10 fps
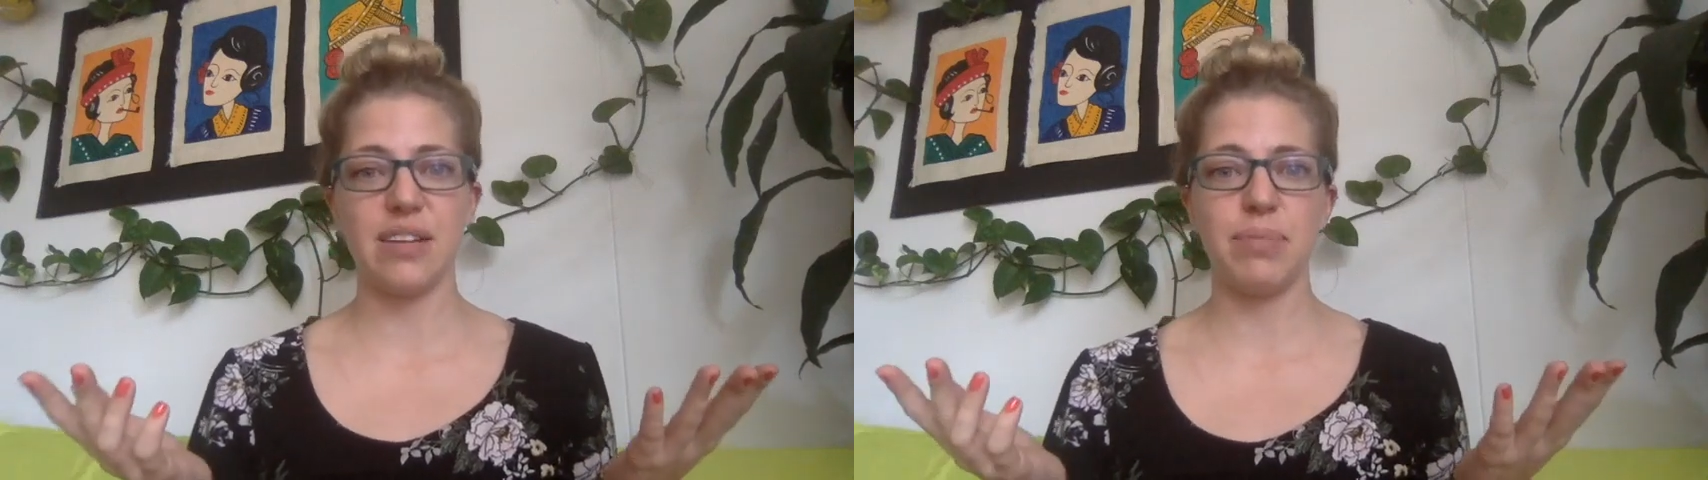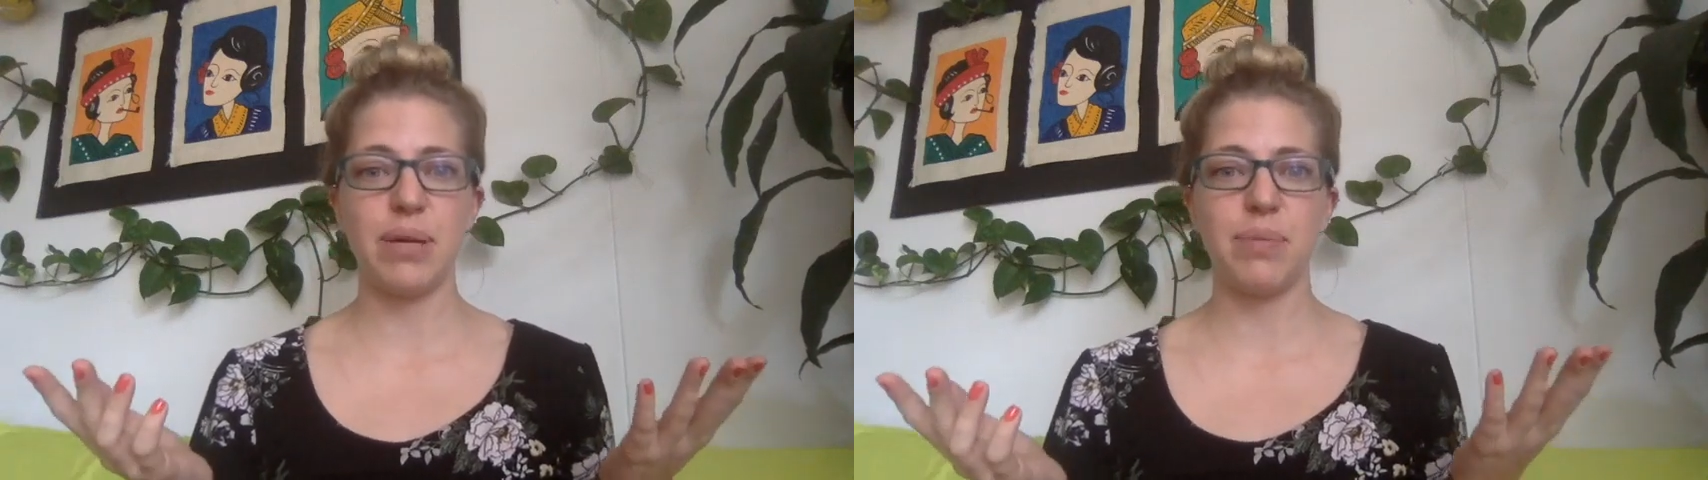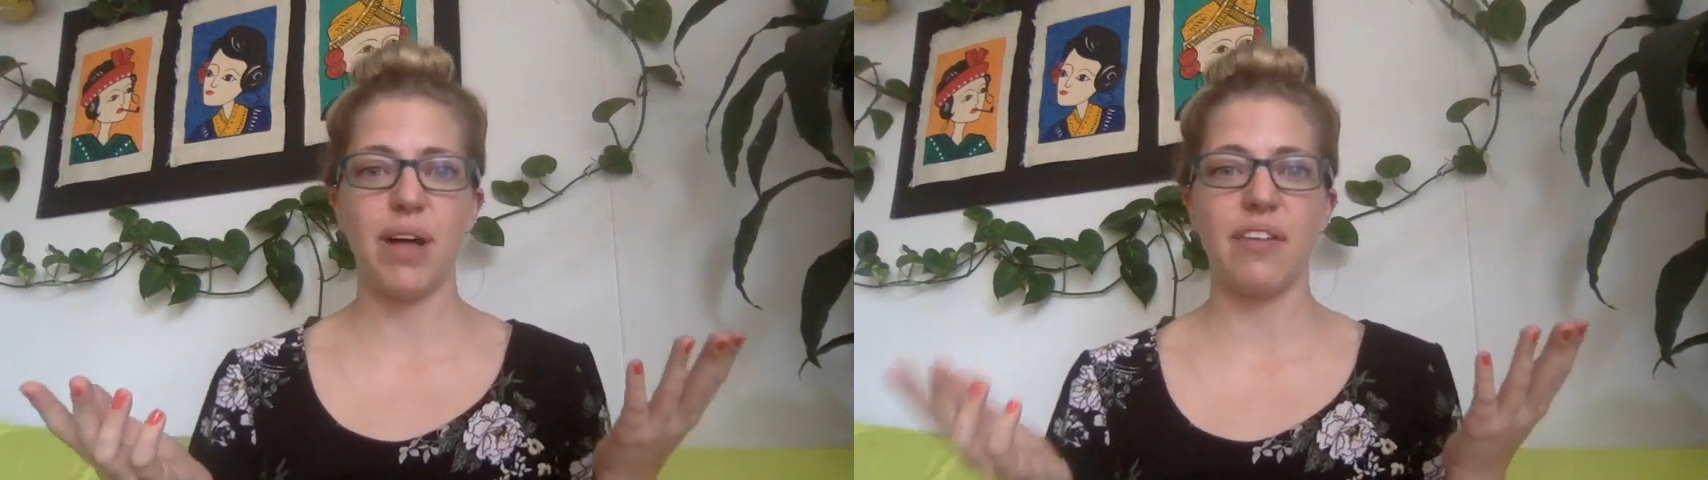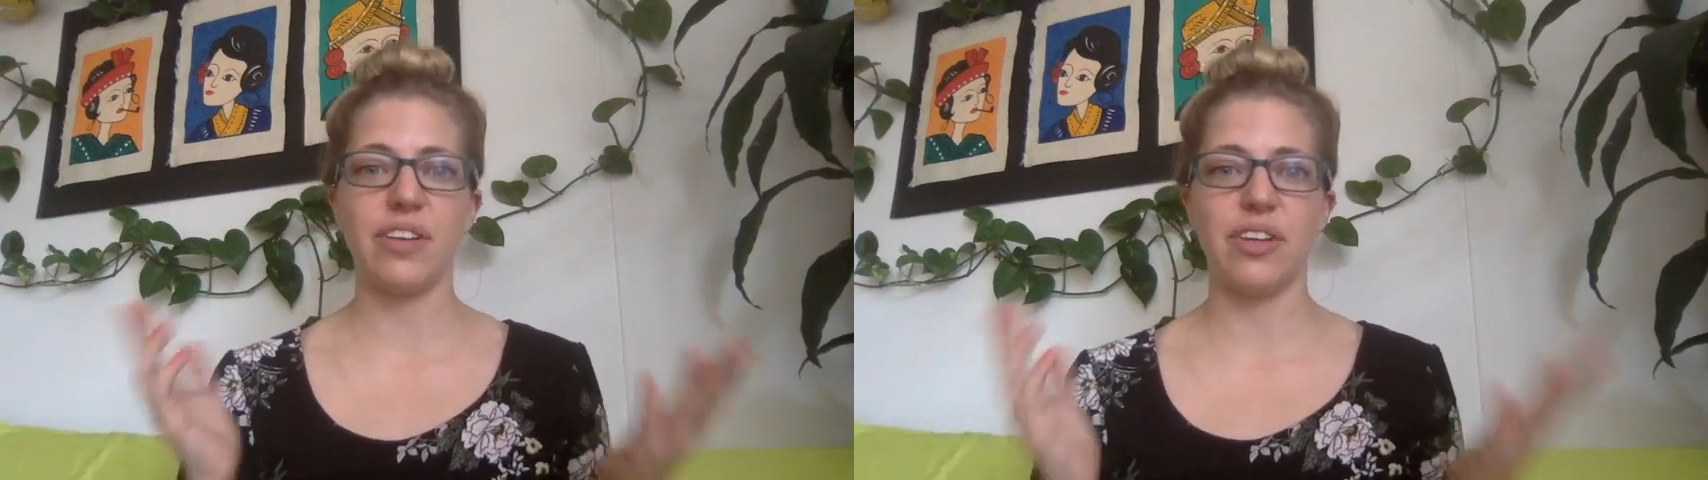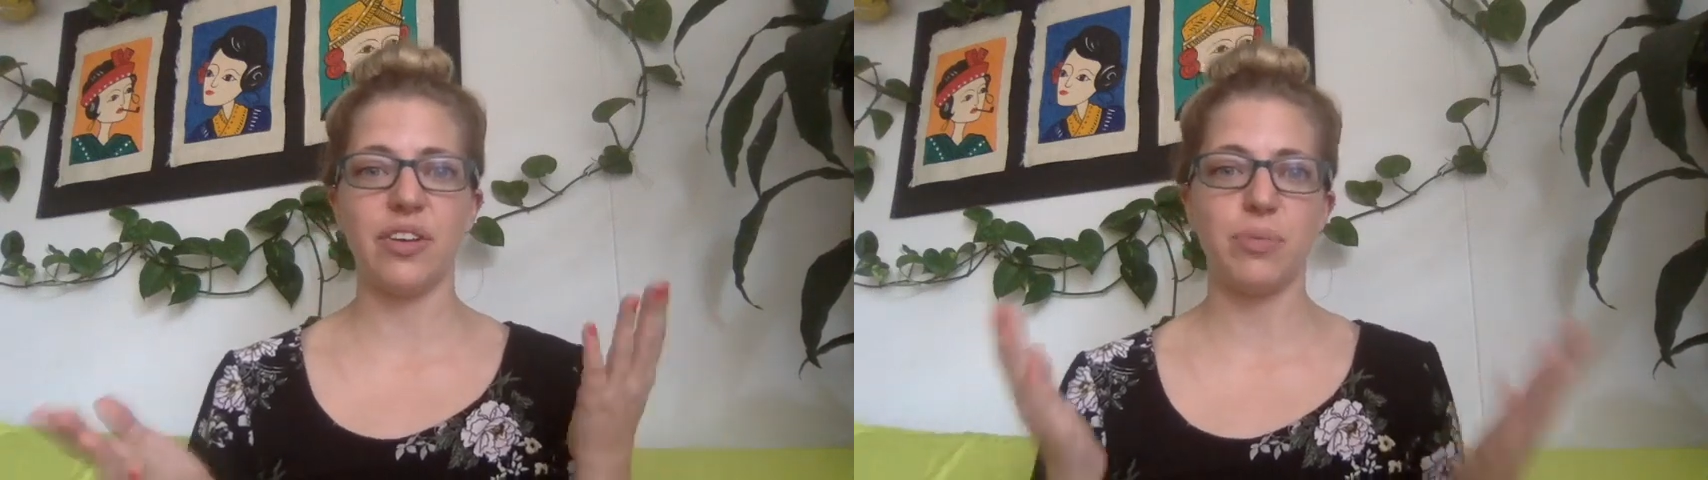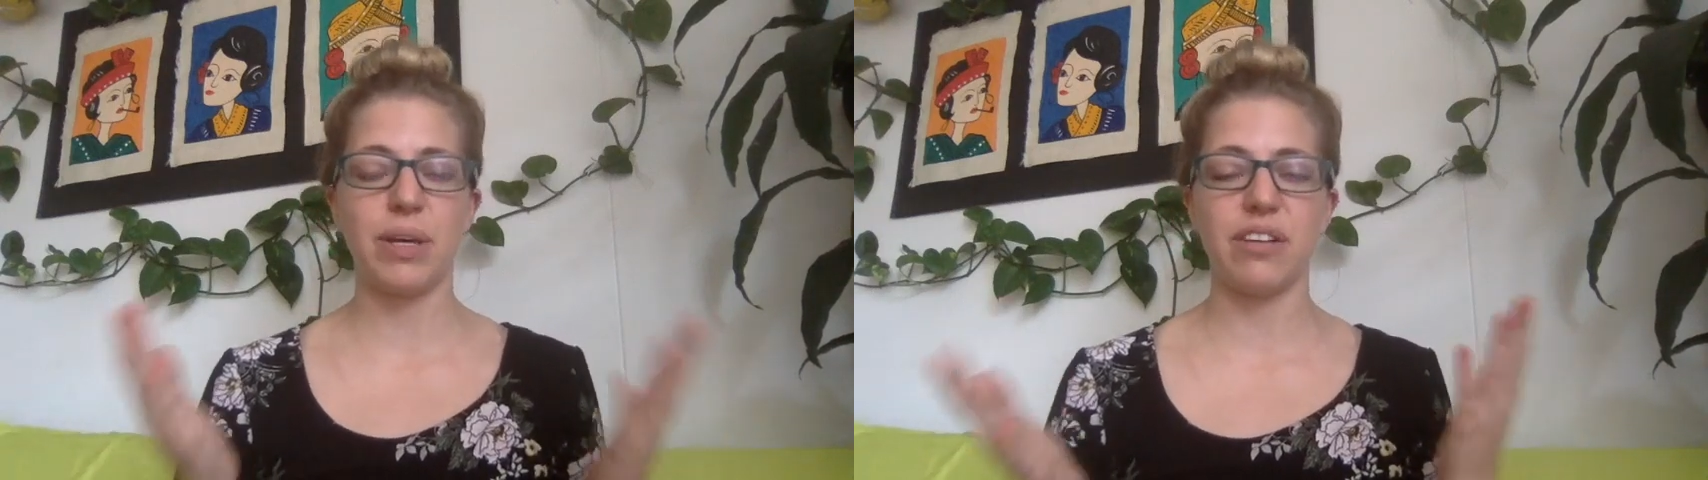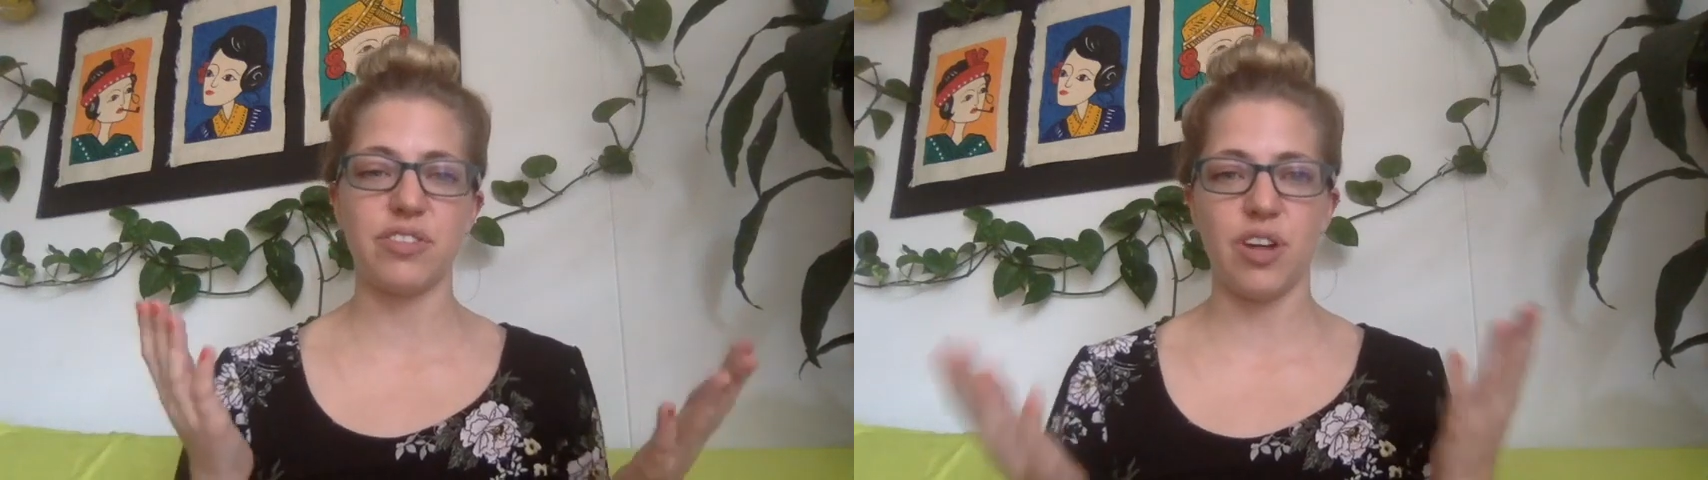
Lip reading: and people have a little bit of